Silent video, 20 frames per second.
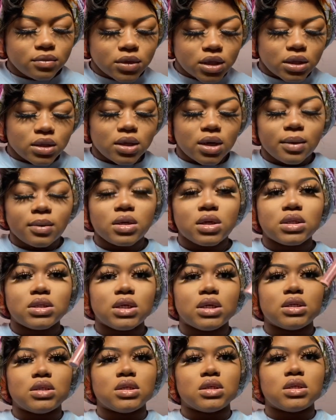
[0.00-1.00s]
Then I'm gonna
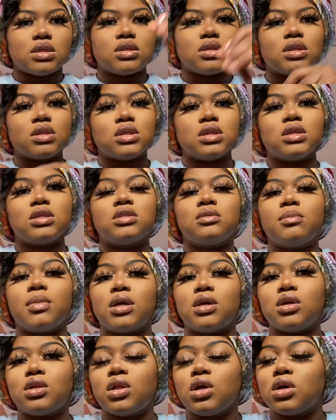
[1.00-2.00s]
take this NYX
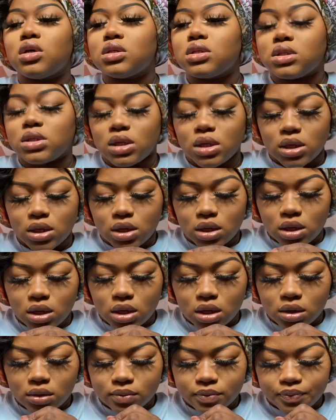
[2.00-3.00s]
Butter Gloss
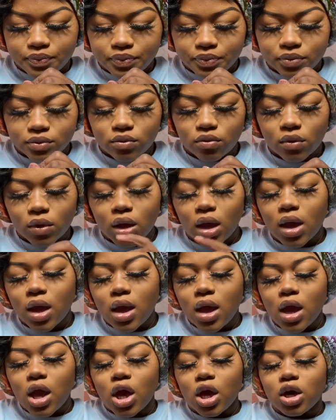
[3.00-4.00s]
in
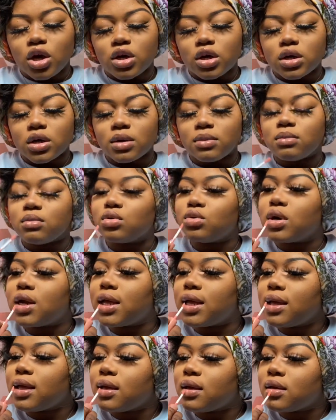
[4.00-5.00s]
Creme
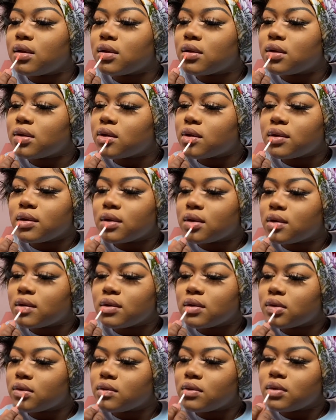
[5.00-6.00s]
Brulee,
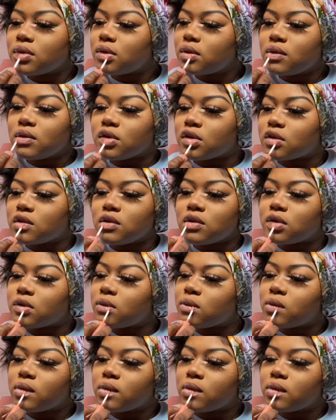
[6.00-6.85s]
just a little.